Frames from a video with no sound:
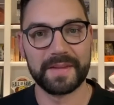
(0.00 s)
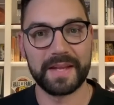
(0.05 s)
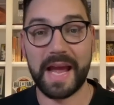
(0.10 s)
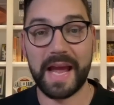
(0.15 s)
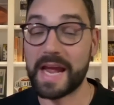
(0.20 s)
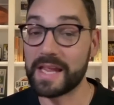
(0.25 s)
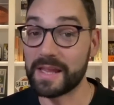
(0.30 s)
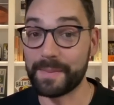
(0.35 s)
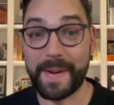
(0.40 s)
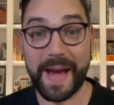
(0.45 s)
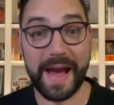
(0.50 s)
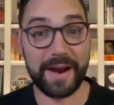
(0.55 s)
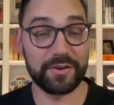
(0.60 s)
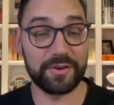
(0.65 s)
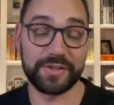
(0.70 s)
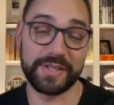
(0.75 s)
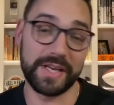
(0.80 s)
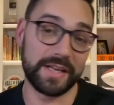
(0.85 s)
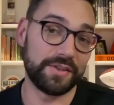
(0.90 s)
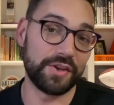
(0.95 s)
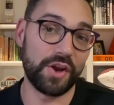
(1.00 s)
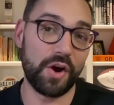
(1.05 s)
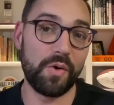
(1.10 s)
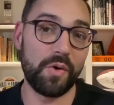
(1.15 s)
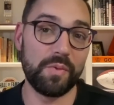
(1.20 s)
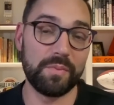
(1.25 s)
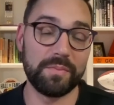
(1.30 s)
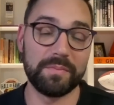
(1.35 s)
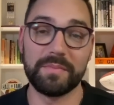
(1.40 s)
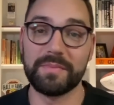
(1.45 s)
And the Packers said,
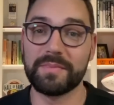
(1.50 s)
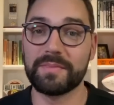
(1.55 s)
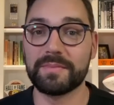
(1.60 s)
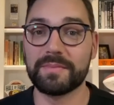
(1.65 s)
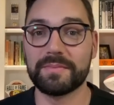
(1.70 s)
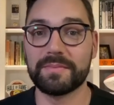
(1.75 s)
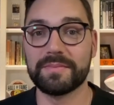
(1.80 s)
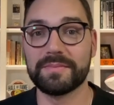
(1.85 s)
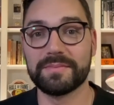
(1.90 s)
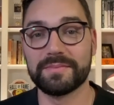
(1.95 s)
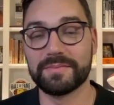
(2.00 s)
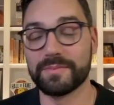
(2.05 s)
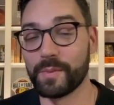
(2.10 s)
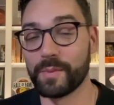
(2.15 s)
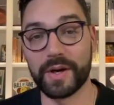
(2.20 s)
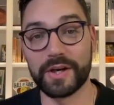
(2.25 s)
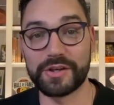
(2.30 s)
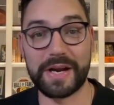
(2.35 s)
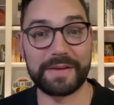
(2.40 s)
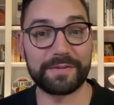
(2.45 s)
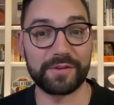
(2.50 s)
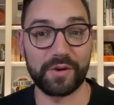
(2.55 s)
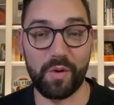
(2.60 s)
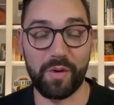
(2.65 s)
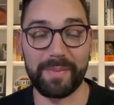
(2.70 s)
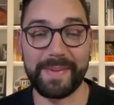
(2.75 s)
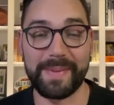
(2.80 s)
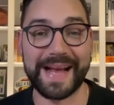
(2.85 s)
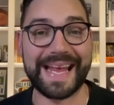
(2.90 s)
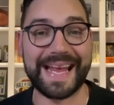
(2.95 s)
no, we're going to draft a
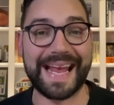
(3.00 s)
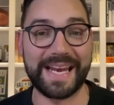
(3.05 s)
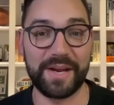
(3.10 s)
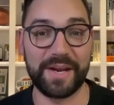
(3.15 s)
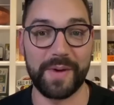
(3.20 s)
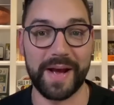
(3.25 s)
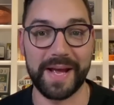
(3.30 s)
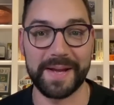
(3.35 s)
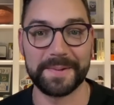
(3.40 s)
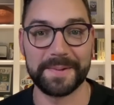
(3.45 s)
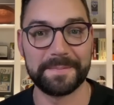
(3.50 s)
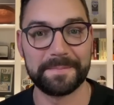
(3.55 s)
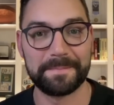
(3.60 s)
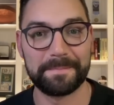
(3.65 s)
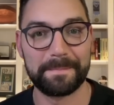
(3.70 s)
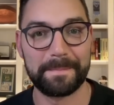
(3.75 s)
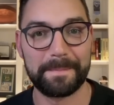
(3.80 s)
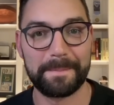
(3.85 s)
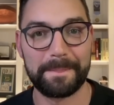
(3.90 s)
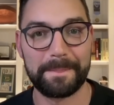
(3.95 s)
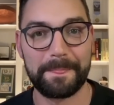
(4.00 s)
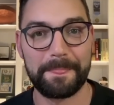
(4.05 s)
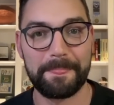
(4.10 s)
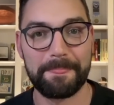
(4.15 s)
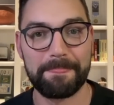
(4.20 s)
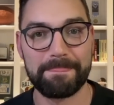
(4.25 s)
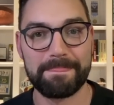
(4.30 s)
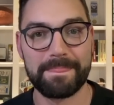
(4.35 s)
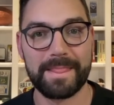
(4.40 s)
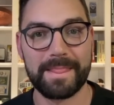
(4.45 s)
quarterback anyway.
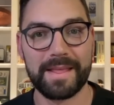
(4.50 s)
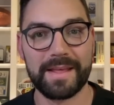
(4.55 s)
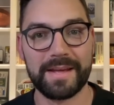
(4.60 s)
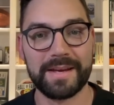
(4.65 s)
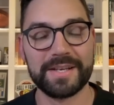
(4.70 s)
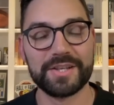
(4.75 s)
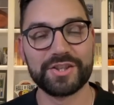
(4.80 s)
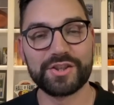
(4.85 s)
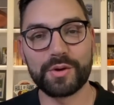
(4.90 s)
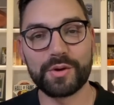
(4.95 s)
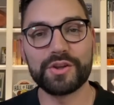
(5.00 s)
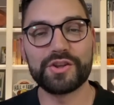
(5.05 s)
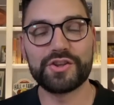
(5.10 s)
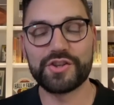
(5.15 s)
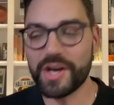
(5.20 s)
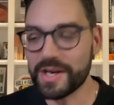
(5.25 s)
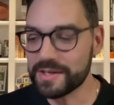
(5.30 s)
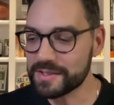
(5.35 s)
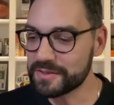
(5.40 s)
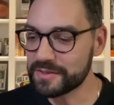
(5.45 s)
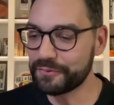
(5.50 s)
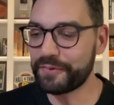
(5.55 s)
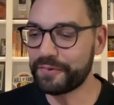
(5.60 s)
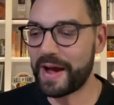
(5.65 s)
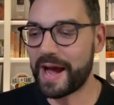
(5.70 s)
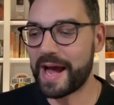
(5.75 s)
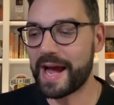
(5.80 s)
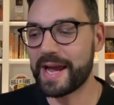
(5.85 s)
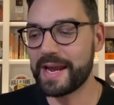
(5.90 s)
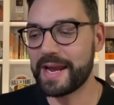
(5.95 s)
So to
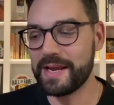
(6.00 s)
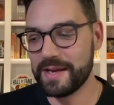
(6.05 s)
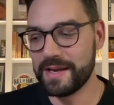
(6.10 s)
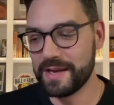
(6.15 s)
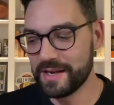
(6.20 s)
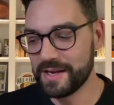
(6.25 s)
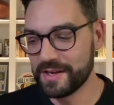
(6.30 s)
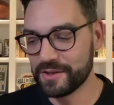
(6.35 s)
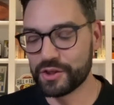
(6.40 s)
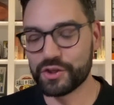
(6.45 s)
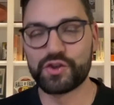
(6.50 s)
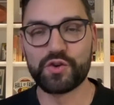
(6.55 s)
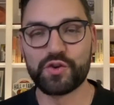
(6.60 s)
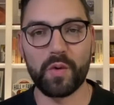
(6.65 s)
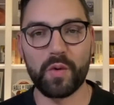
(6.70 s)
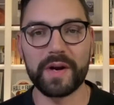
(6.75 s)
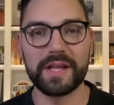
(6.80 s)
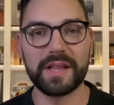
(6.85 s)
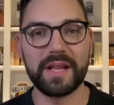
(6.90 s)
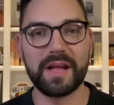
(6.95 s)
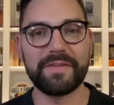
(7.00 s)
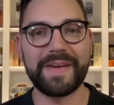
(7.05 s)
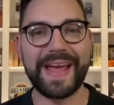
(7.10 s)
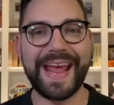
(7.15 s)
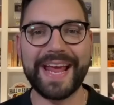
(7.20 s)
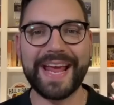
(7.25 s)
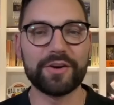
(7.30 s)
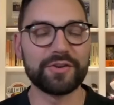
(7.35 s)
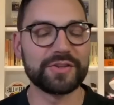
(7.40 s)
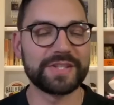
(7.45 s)
justify the Jordan Love
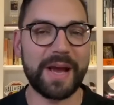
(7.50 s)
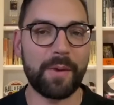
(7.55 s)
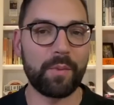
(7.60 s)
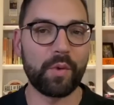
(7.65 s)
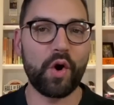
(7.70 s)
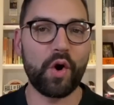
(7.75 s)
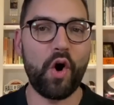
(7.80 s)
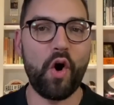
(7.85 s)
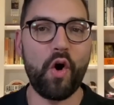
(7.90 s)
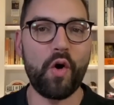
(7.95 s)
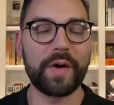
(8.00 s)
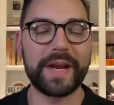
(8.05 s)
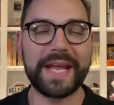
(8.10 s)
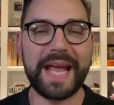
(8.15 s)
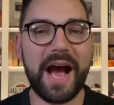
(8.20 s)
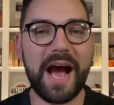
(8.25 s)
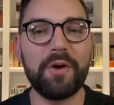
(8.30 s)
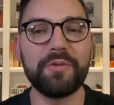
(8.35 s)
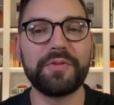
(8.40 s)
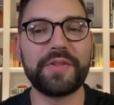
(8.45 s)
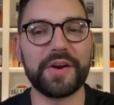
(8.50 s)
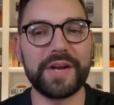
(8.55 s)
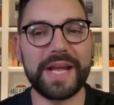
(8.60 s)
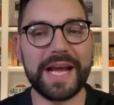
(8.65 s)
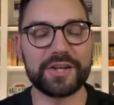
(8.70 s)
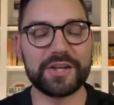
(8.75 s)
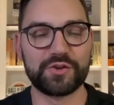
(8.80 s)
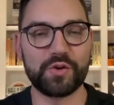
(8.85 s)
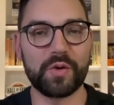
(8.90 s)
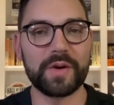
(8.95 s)
haters that were already out there, yeah,
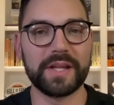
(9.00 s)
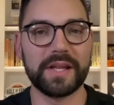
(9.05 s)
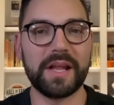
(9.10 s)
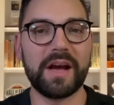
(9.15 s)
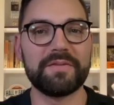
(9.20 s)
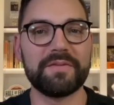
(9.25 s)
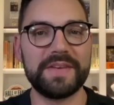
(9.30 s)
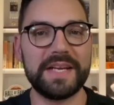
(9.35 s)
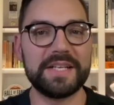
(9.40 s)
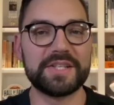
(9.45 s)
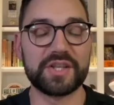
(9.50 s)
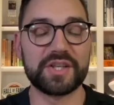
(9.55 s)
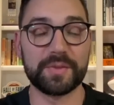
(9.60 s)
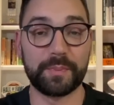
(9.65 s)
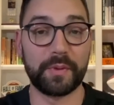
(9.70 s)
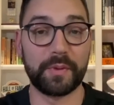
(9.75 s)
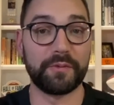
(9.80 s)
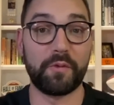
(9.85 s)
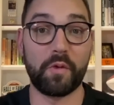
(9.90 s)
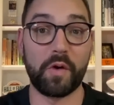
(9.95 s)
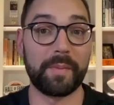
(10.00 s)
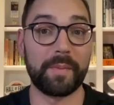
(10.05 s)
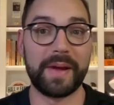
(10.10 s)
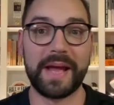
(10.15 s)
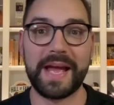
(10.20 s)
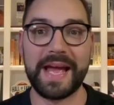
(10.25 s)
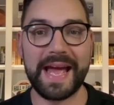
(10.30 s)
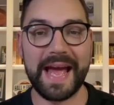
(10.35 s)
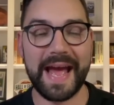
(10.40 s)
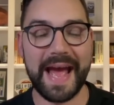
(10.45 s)
Jordan Love needs to perform
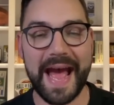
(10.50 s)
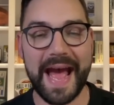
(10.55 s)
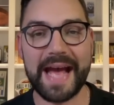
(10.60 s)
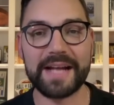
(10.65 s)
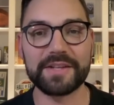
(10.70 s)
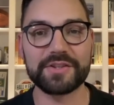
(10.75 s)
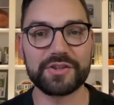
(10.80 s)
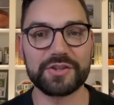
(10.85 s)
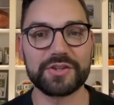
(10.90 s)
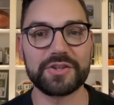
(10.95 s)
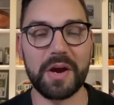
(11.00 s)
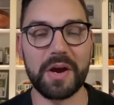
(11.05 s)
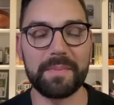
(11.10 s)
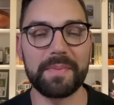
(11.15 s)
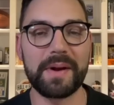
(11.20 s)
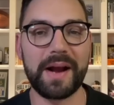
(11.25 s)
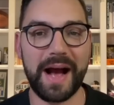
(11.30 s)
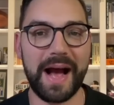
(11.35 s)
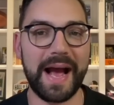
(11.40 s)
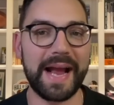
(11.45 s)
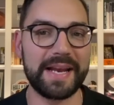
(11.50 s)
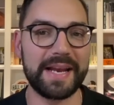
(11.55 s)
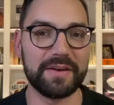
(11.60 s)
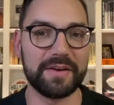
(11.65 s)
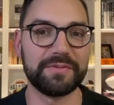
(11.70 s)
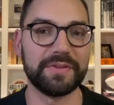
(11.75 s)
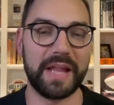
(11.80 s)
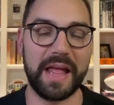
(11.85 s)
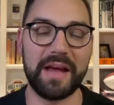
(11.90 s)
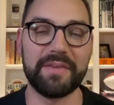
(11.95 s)
at some kind
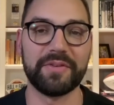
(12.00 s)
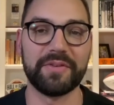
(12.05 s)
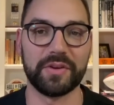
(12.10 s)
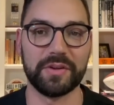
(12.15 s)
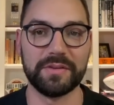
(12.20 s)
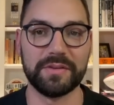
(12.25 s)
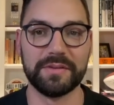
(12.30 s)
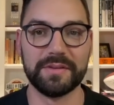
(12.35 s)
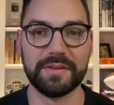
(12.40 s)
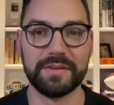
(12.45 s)
of level